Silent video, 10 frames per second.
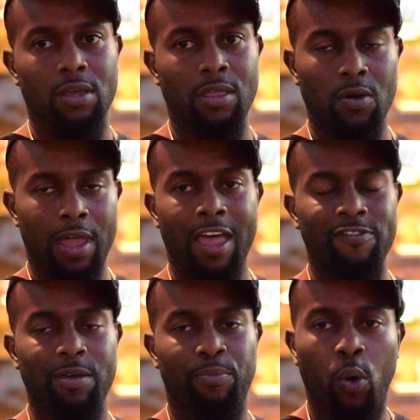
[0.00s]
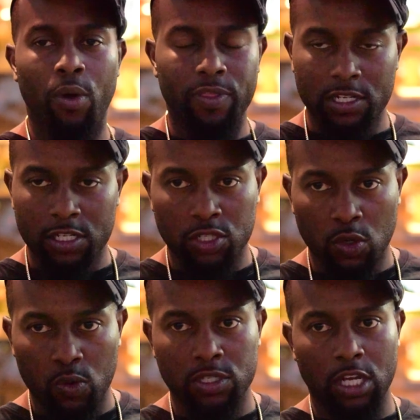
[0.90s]
They don't have that poet that just
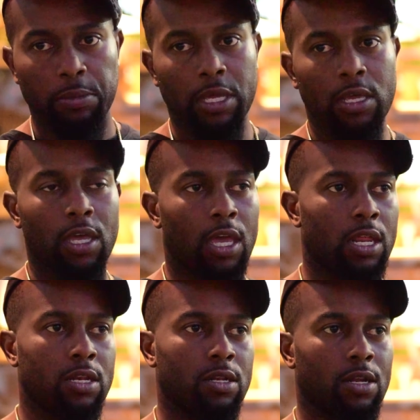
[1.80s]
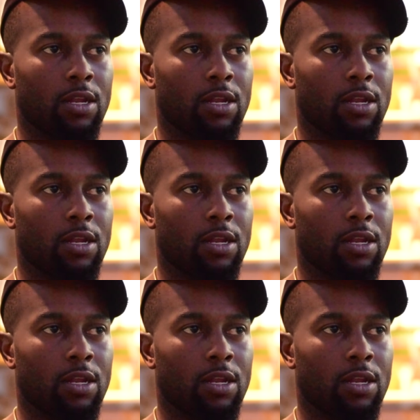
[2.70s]
shows up and